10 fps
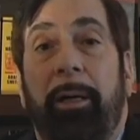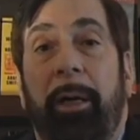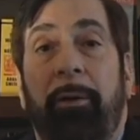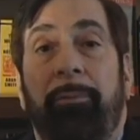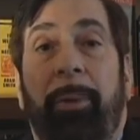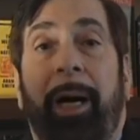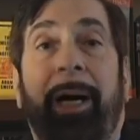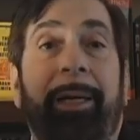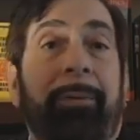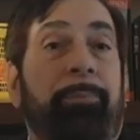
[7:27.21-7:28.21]
of
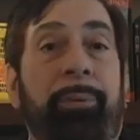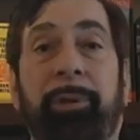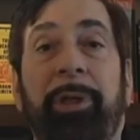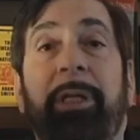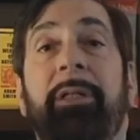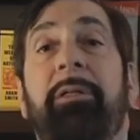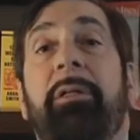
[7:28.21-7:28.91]
my brilliant